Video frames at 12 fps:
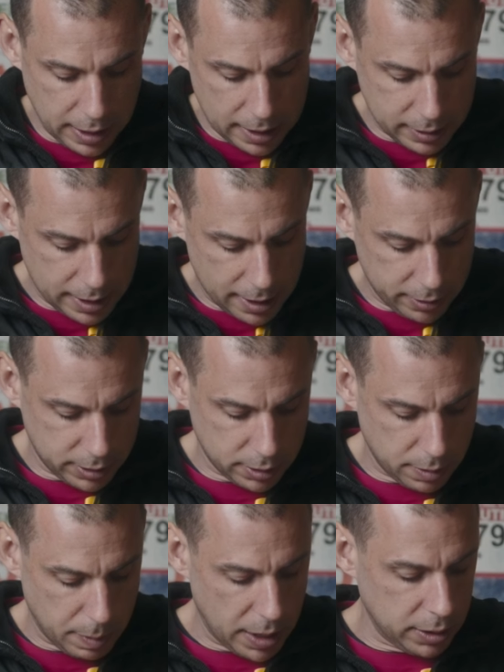that down into
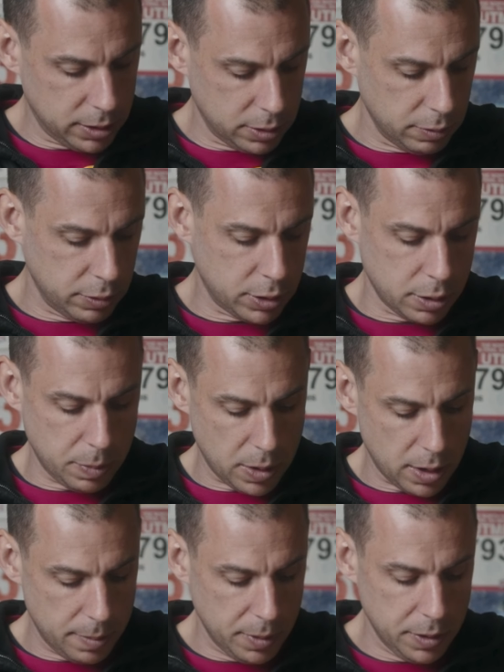the main storage
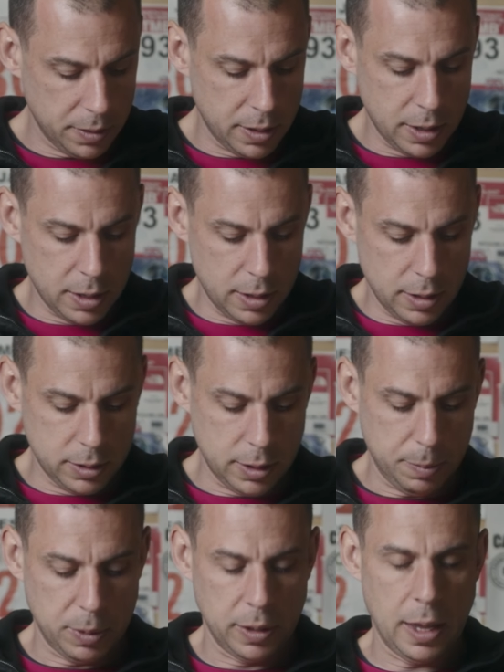compartment,
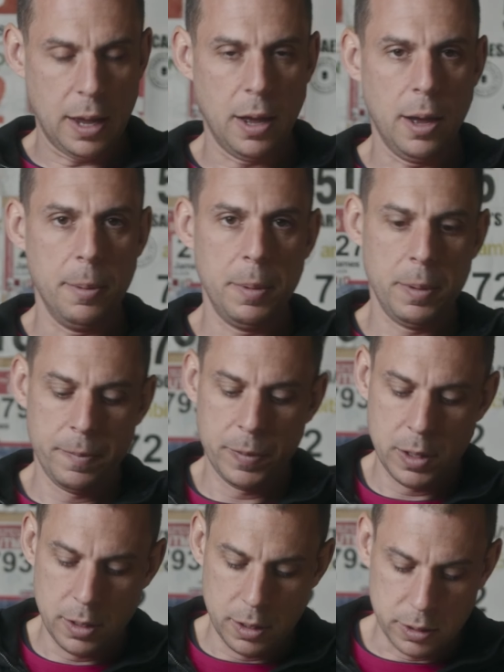zipping that up
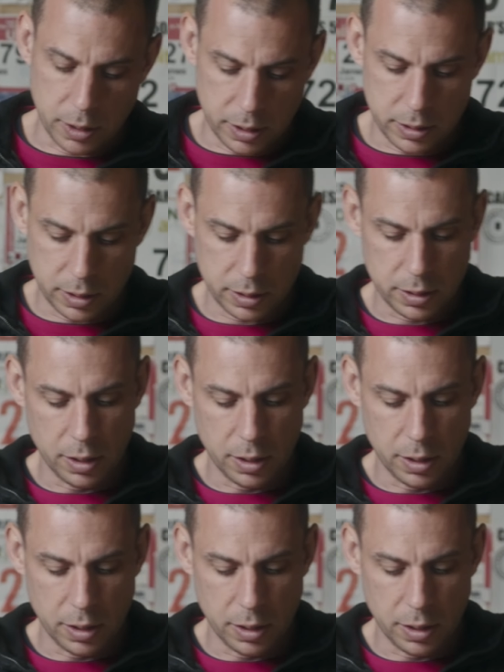so it sits